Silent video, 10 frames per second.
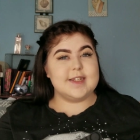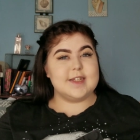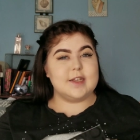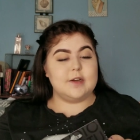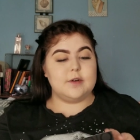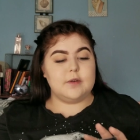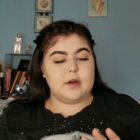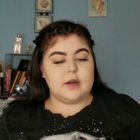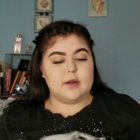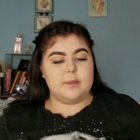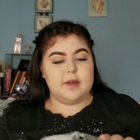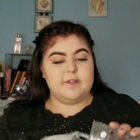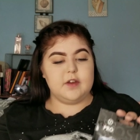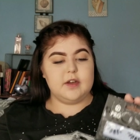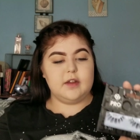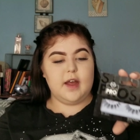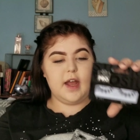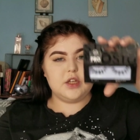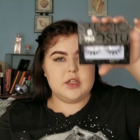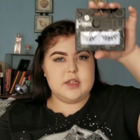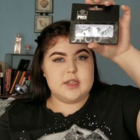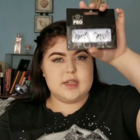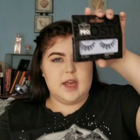So if you're into lashes,